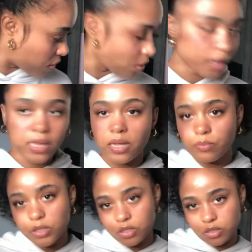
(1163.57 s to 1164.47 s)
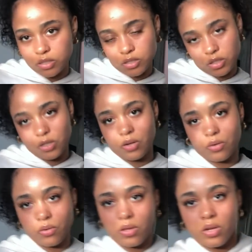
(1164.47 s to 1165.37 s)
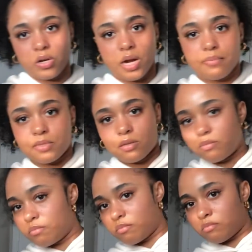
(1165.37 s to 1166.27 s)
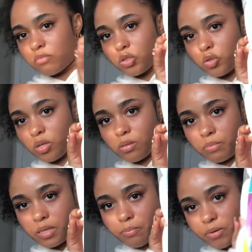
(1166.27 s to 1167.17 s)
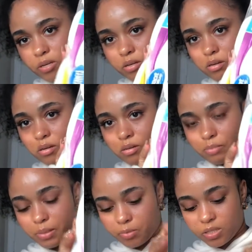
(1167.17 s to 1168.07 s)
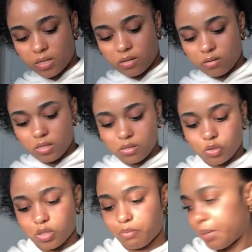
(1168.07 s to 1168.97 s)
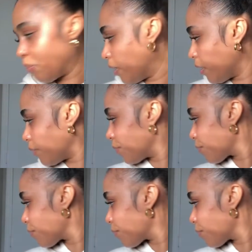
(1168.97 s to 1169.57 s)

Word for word: And then we just, you know, grabbed some toilet paper or paper yeah toilet paper